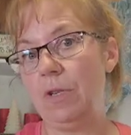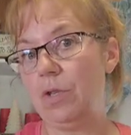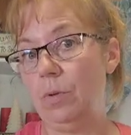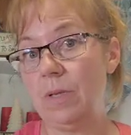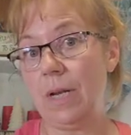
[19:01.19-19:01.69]
As
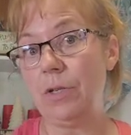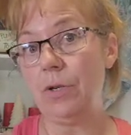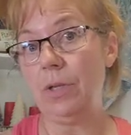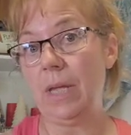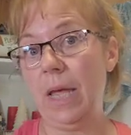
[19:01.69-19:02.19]
soon as I
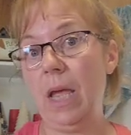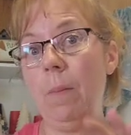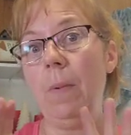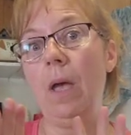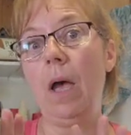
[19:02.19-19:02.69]
turned the
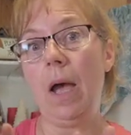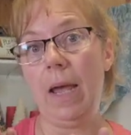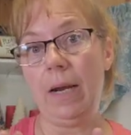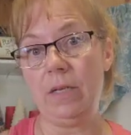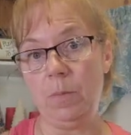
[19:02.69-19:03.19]
cam, I
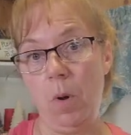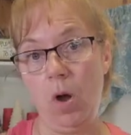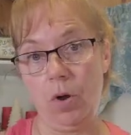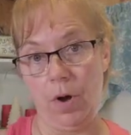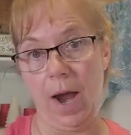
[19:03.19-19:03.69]
had a
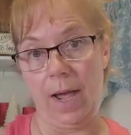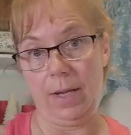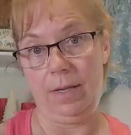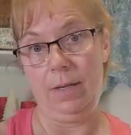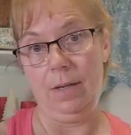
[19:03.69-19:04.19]
small crack
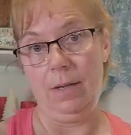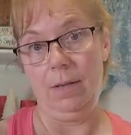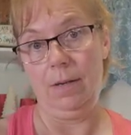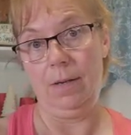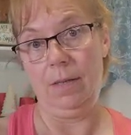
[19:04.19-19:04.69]

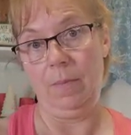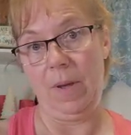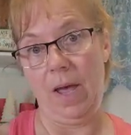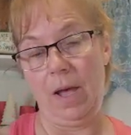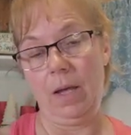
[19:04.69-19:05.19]
in the
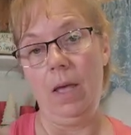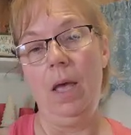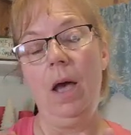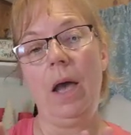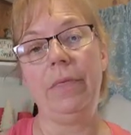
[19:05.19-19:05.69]
back.
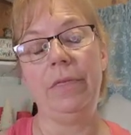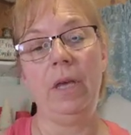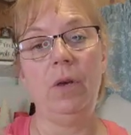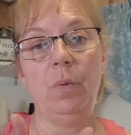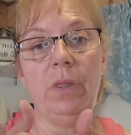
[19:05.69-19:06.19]
I
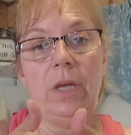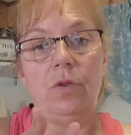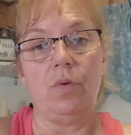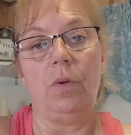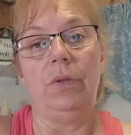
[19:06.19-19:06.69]
think when they
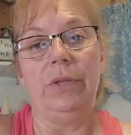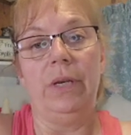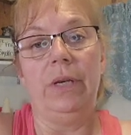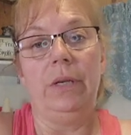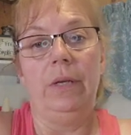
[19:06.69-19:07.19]
drilled
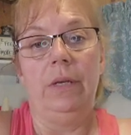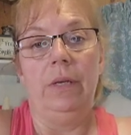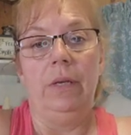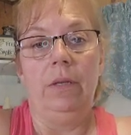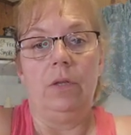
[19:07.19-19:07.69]
it,
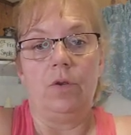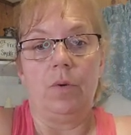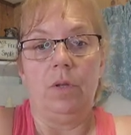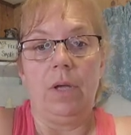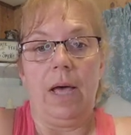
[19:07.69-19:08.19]
the
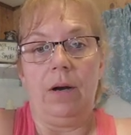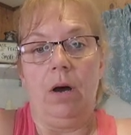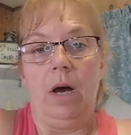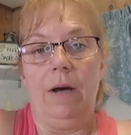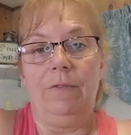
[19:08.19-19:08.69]
drill got
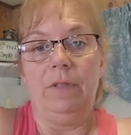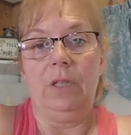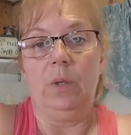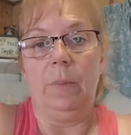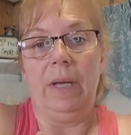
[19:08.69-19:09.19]
off a
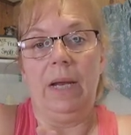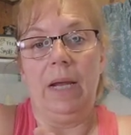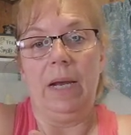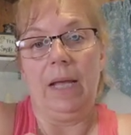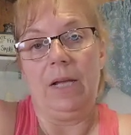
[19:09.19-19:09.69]
little bit
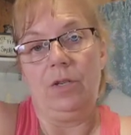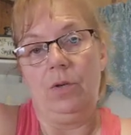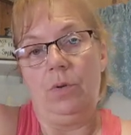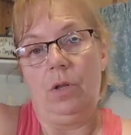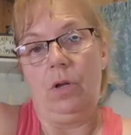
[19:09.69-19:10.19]
and it got
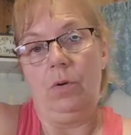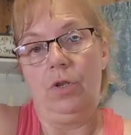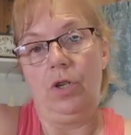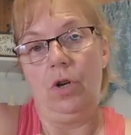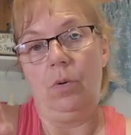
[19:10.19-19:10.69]
too
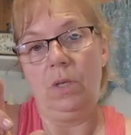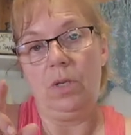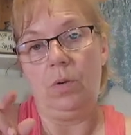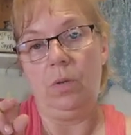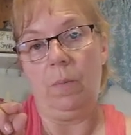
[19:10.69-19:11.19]
close, and
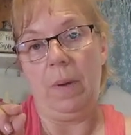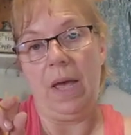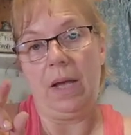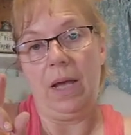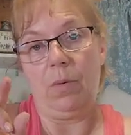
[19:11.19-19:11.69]
so the
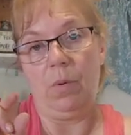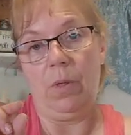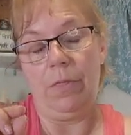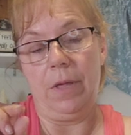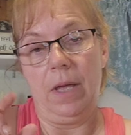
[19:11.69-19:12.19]
back got real
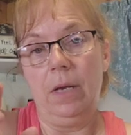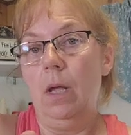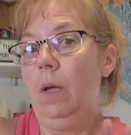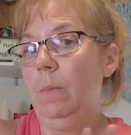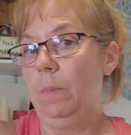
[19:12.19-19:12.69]
thin.
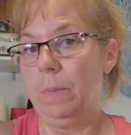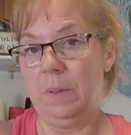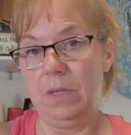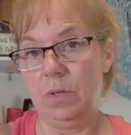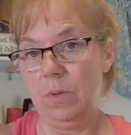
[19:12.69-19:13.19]

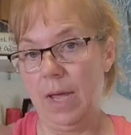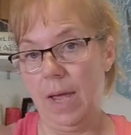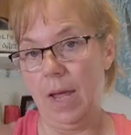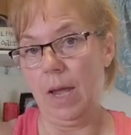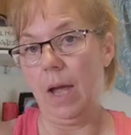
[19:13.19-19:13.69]
But it's
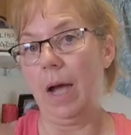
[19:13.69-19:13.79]
okay.